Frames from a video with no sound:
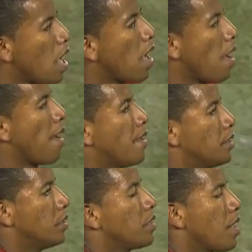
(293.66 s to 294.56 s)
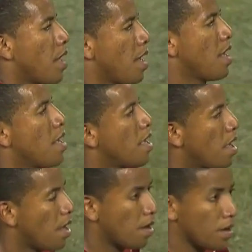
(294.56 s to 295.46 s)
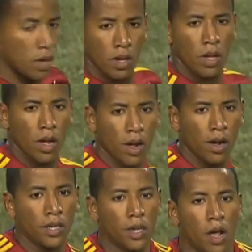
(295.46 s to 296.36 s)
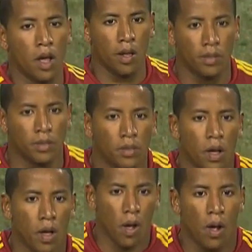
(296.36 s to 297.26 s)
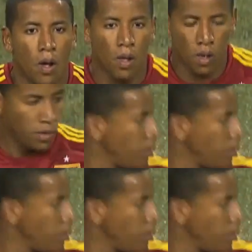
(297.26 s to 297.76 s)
RSL doing plenty of the gamesmanship down the line, staying down after some